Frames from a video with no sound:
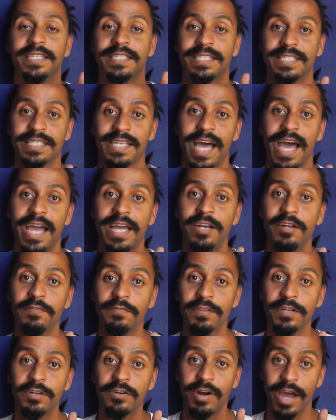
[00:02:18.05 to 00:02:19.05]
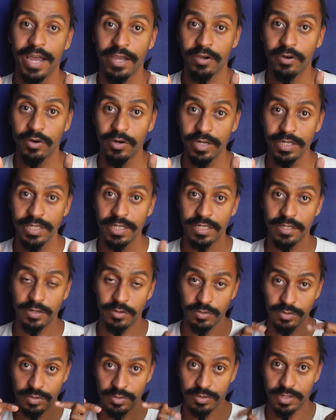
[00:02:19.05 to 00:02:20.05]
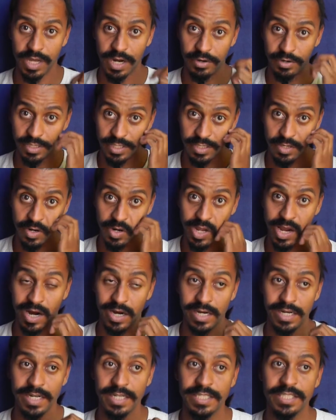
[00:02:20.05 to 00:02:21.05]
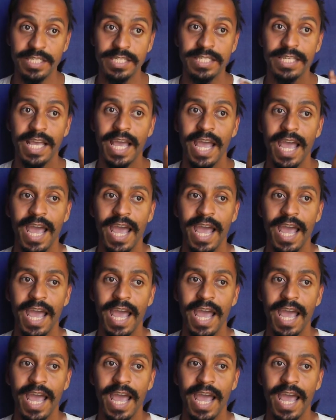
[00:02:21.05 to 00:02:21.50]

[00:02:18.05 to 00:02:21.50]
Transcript: the side of the cricoid and goes to the arytenoid cartilages,